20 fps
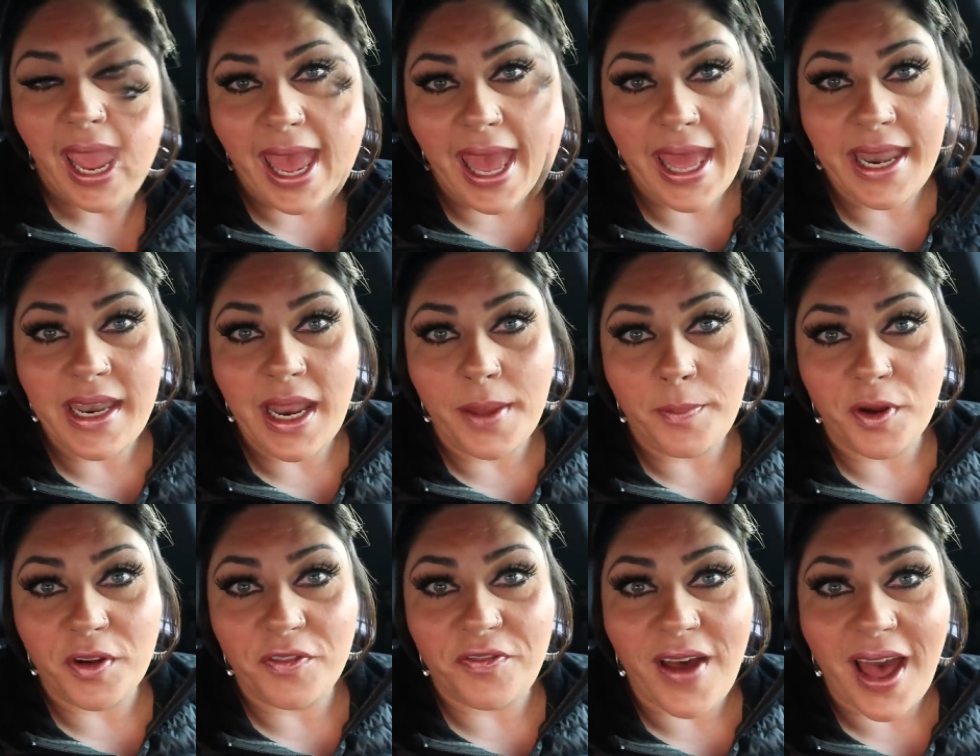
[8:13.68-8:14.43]
And
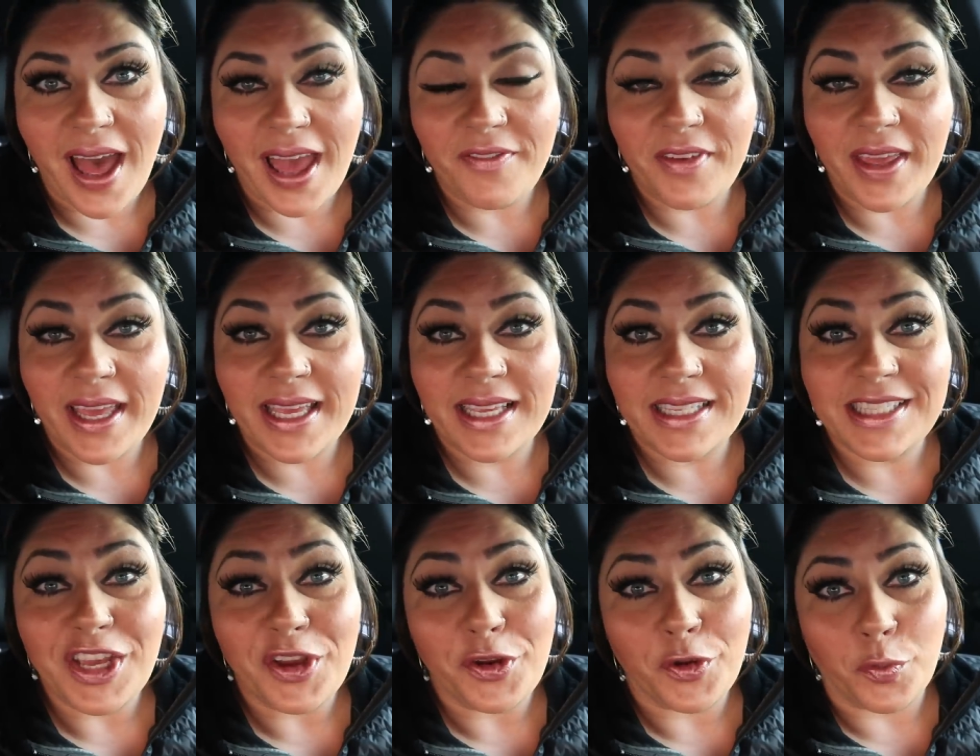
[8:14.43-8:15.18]
number five
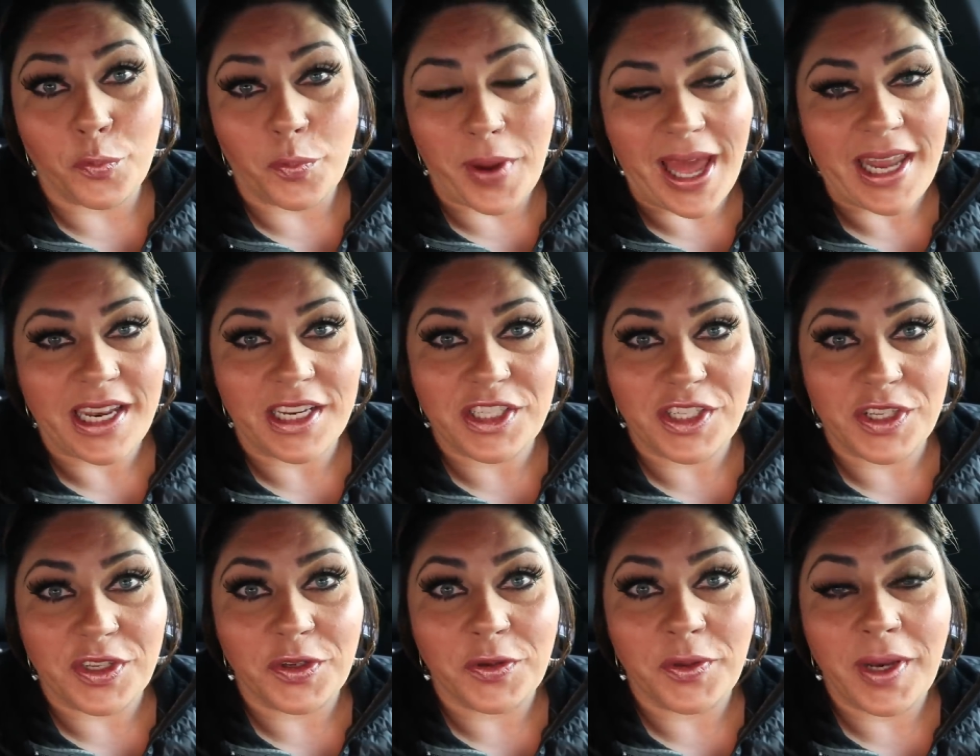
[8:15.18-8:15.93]
is
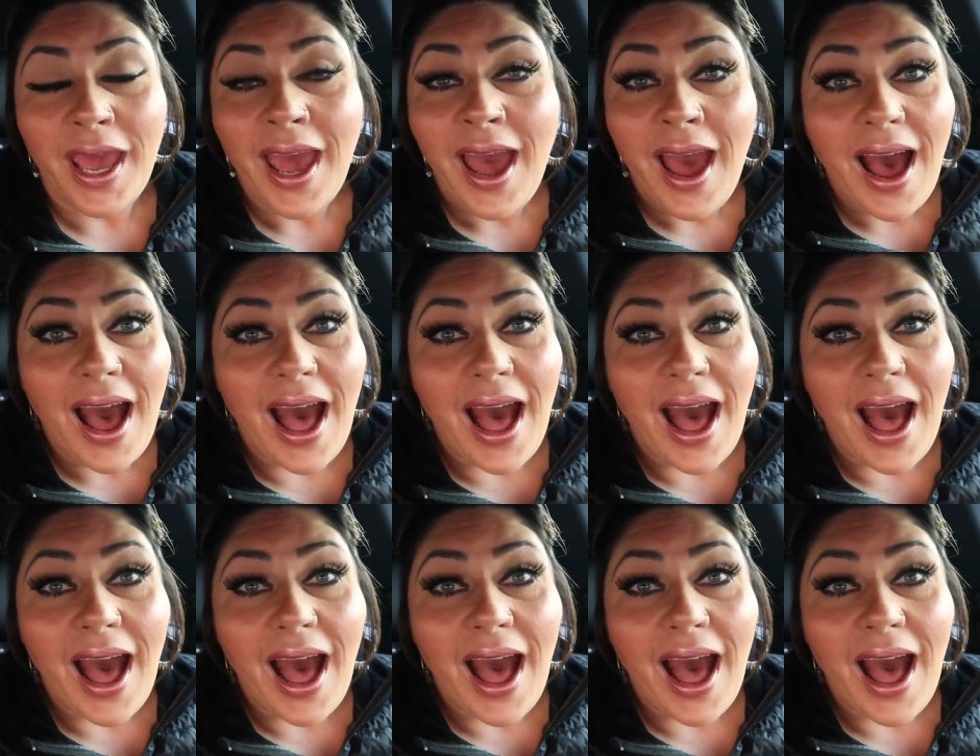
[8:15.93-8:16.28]
gratitude.